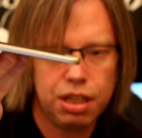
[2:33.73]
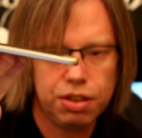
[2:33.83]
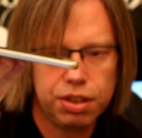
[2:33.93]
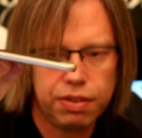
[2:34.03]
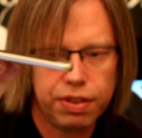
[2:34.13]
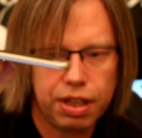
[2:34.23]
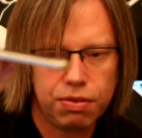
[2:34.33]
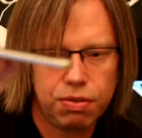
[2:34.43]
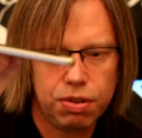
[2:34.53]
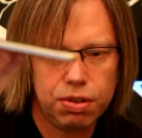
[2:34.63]
I'll see if how
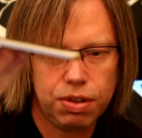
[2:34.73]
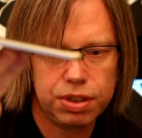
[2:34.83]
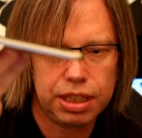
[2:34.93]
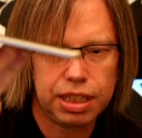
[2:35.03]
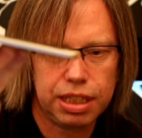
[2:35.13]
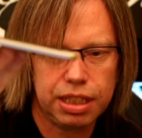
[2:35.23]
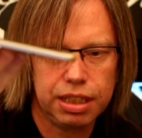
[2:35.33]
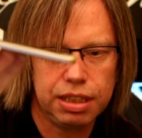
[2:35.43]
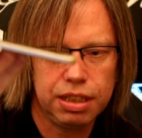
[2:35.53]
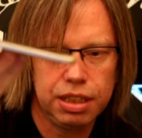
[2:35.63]
real close I can get.